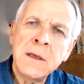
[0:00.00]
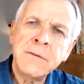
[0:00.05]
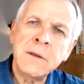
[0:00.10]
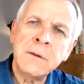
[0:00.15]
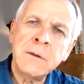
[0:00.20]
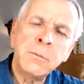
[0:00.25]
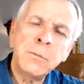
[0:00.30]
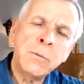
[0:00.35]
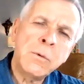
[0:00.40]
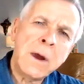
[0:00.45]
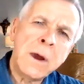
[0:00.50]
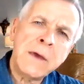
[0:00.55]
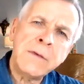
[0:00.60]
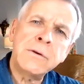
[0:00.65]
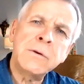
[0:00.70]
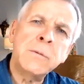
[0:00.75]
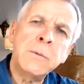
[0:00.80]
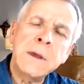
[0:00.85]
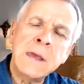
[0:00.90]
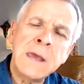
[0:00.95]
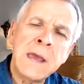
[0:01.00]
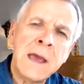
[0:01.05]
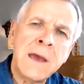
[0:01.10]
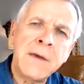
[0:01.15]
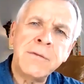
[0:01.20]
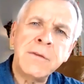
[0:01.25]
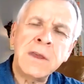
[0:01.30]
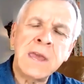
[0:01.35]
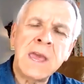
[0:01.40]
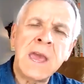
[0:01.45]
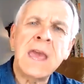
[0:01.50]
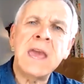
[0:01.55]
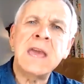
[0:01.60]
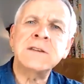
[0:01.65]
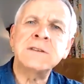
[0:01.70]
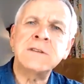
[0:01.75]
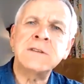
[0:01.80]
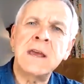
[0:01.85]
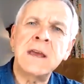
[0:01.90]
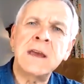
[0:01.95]
then whether we had the
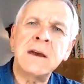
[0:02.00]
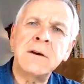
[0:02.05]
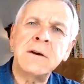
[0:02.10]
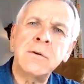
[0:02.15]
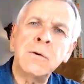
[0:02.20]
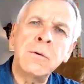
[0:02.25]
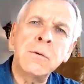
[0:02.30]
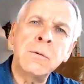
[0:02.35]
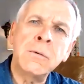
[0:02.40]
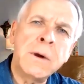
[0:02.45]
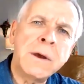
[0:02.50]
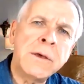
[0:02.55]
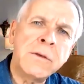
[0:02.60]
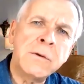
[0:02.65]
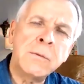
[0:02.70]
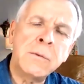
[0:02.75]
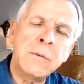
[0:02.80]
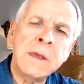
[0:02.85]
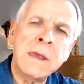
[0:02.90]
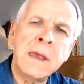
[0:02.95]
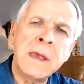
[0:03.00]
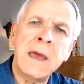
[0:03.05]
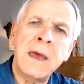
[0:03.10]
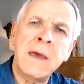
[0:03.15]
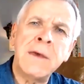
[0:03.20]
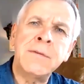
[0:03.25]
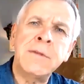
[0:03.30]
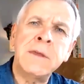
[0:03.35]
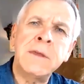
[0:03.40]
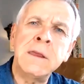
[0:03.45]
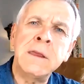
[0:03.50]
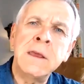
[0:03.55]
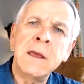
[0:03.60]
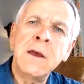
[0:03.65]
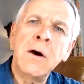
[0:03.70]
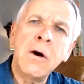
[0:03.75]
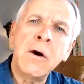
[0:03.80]
cash out or whether we had the